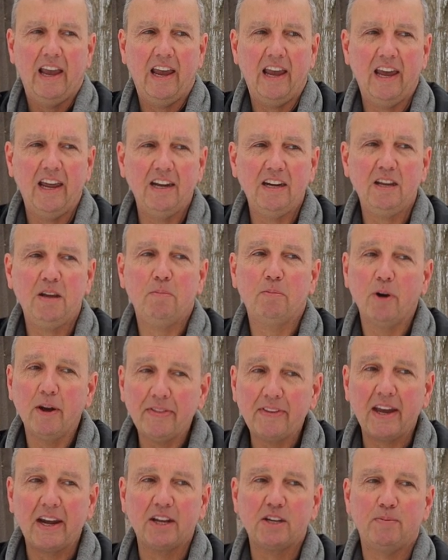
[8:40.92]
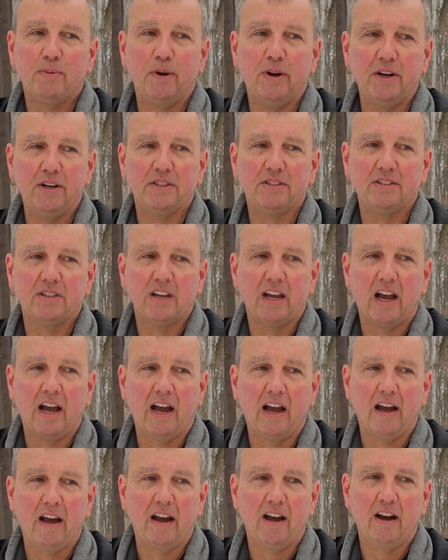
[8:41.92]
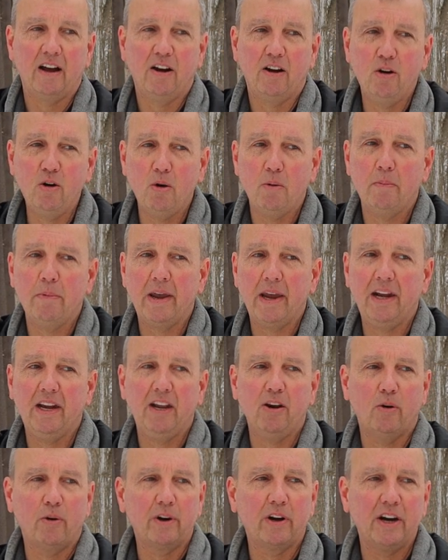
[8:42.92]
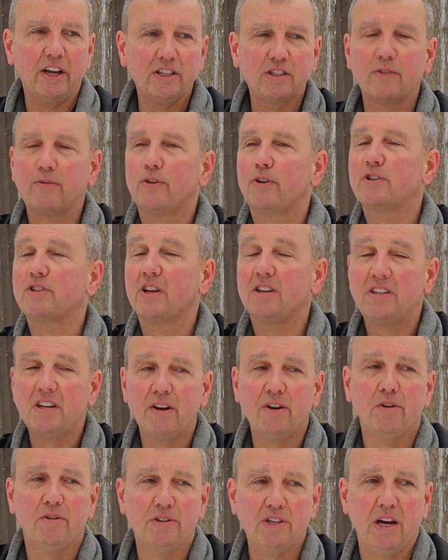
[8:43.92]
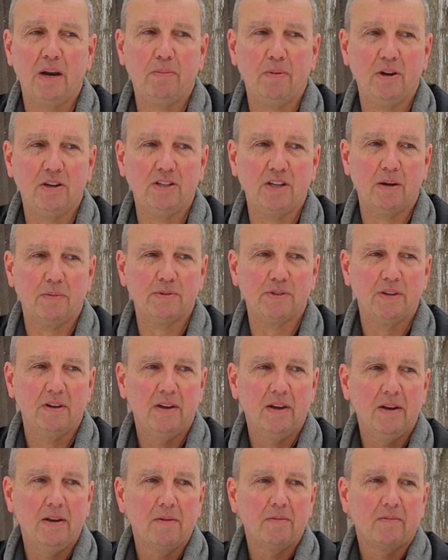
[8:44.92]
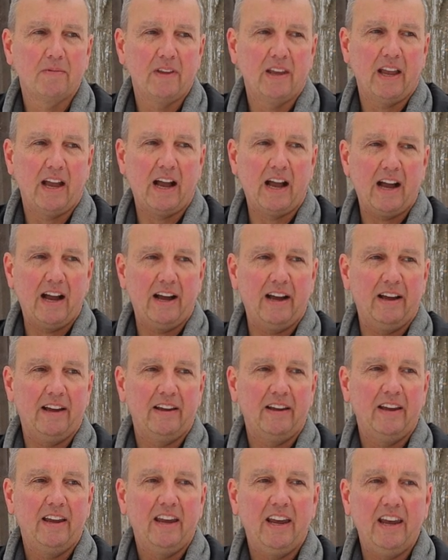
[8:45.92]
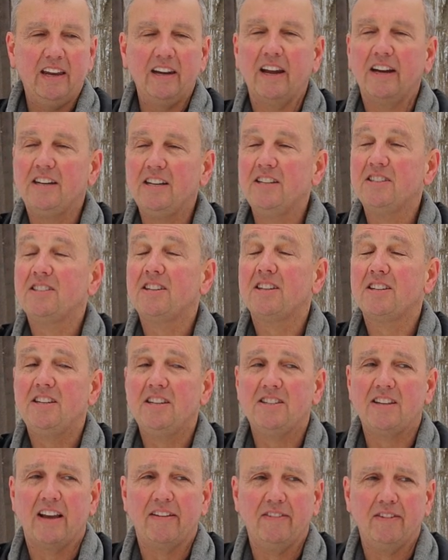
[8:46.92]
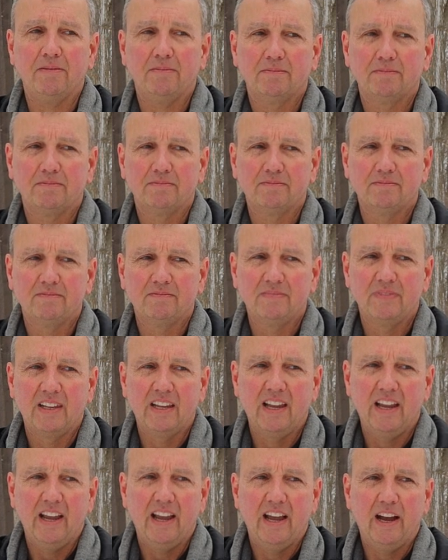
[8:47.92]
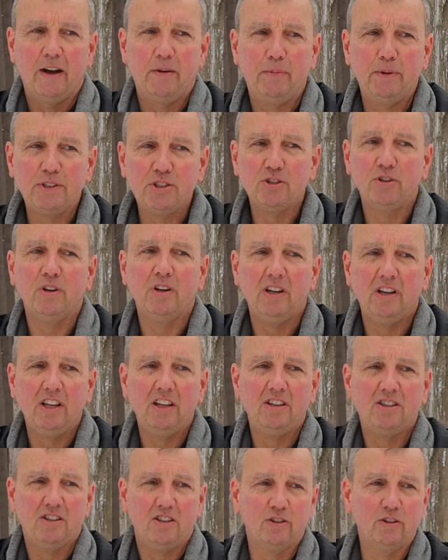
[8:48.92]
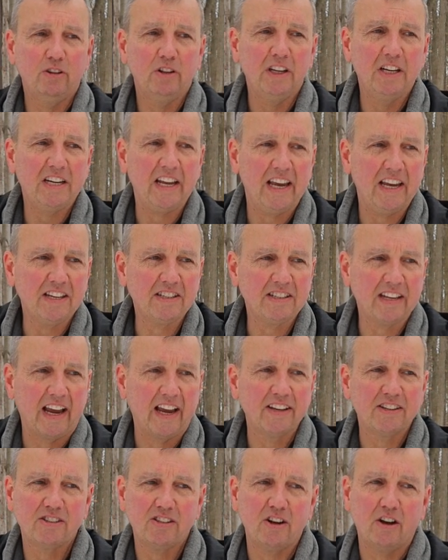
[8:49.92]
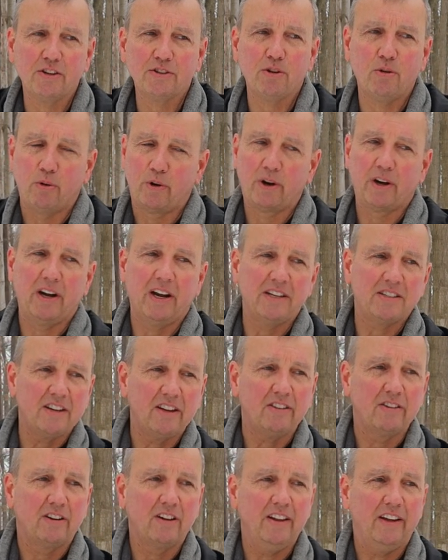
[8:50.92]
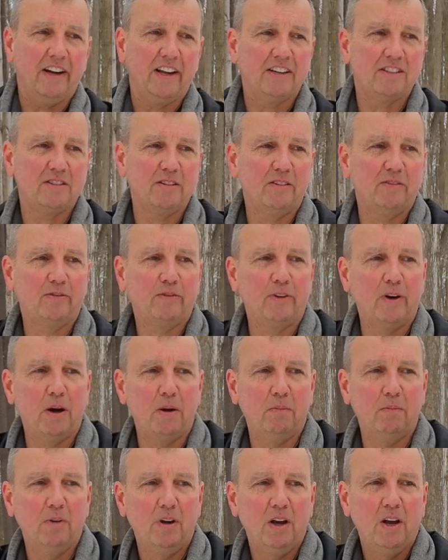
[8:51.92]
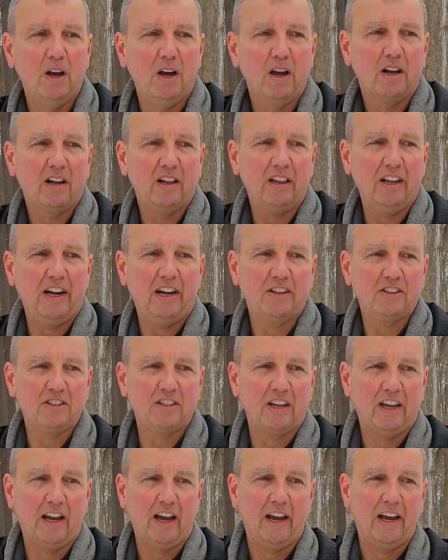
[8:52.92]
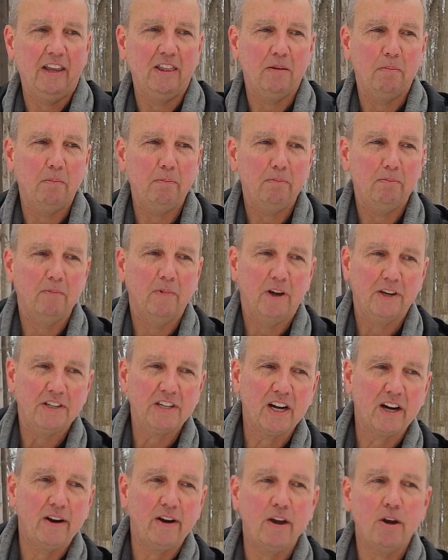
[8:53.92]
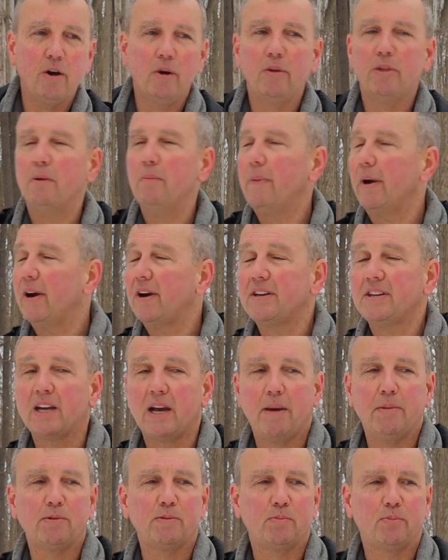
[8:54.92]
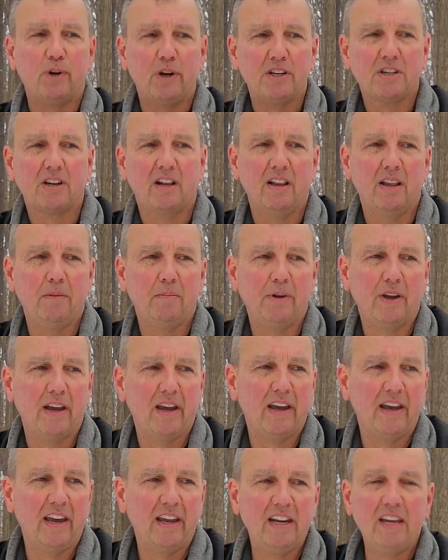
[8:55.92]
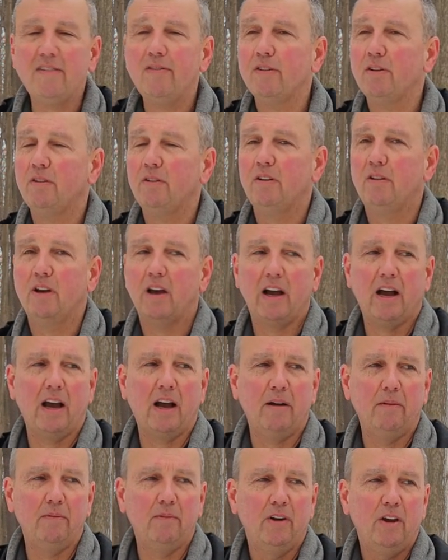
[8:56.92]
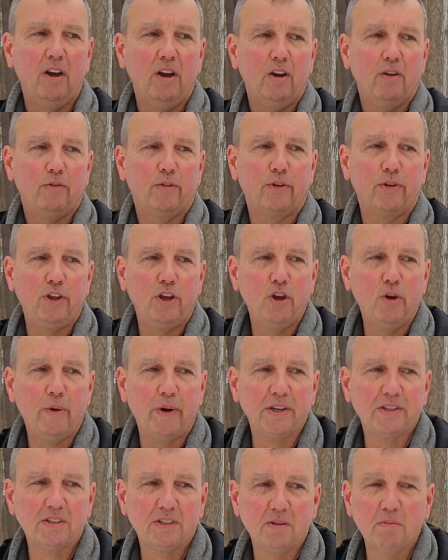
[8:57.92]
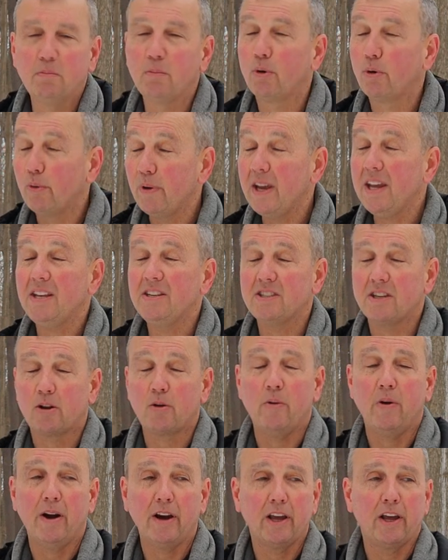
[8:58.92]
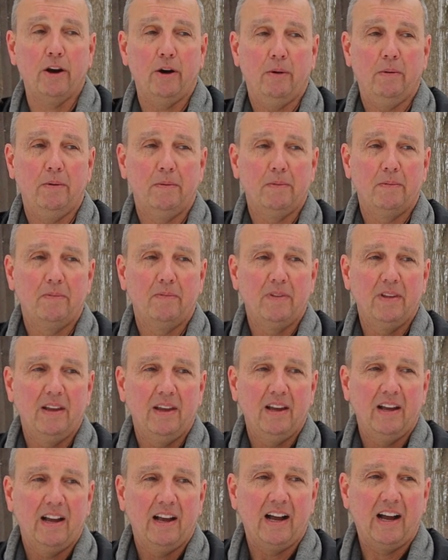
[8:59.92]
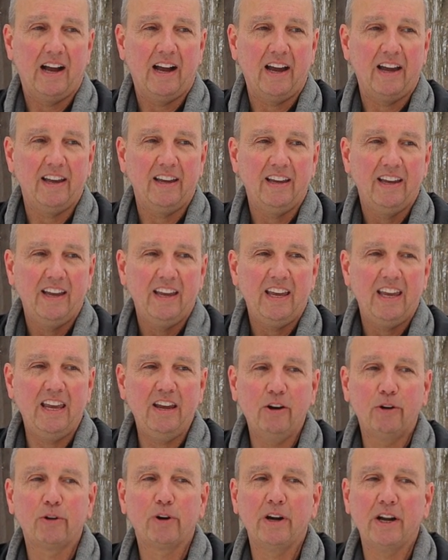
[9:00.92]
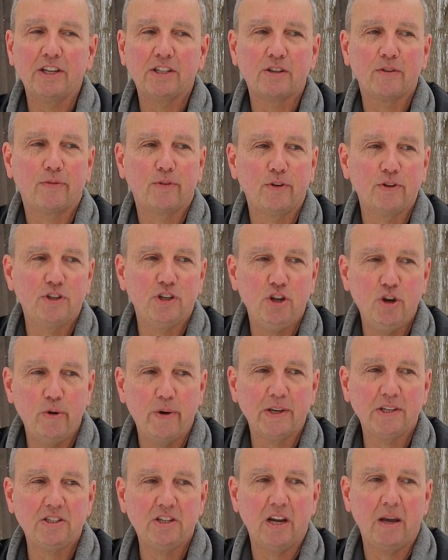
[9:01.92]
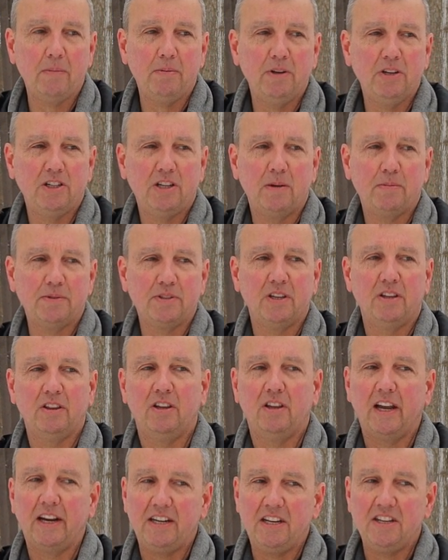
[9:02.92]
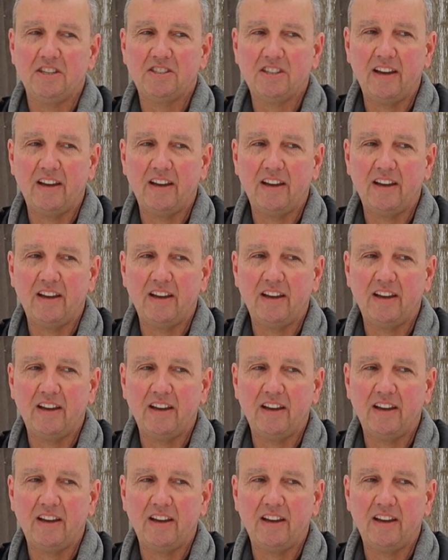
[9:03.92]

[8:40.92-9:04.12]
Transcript: and he brought that experience uh, home, and he organized the first Ontario Championships uh, in nineteen sixty-seven. Uh, but during these early days, Sass also organized other clinics, from clinics uh, in the Ontario, the Maritimes, British Columbia, and even um, for the U S Marines at Quantico. Uh, he organized the first U S championships in nineteen